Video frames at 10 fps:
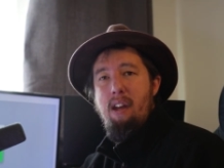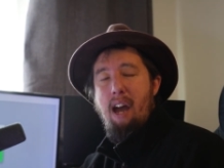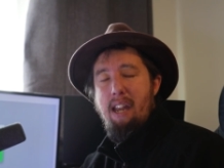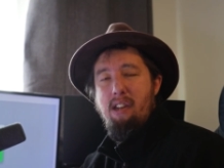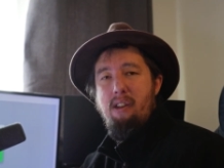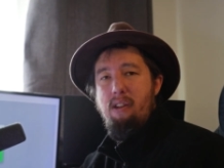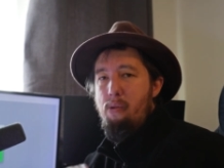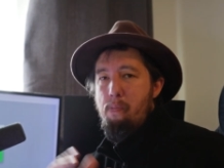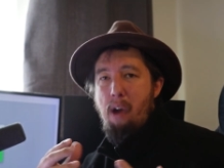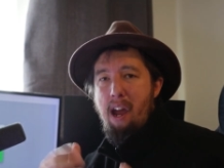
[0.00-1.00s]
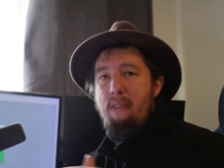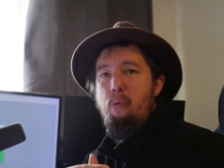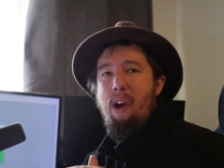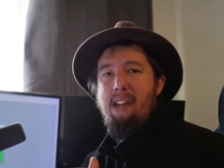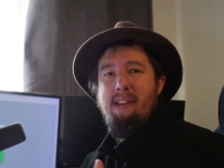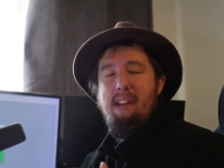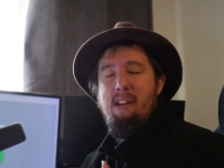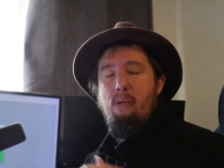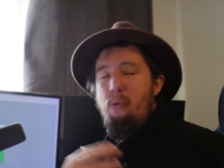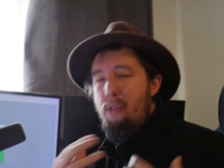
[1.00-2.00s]
and you may have
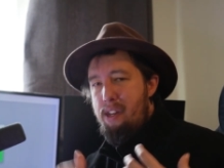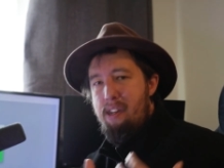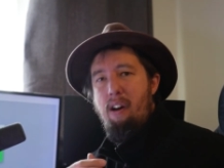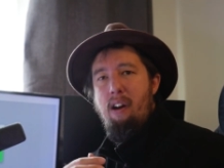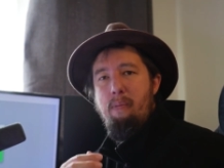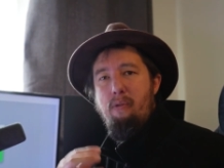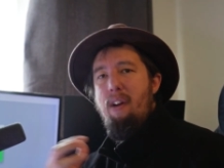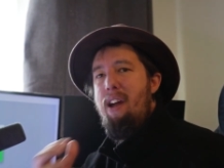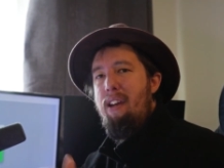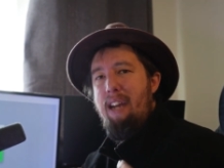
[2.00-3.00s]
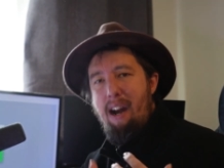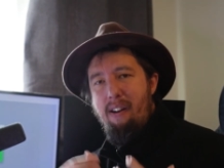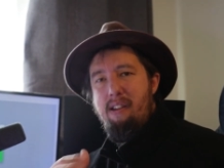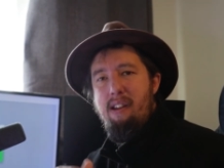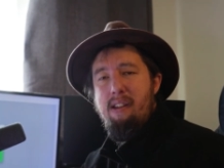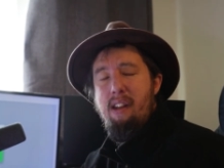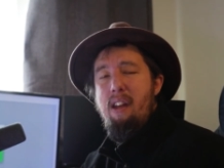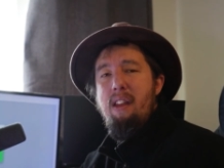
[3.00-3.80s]
wasted all this time creating characters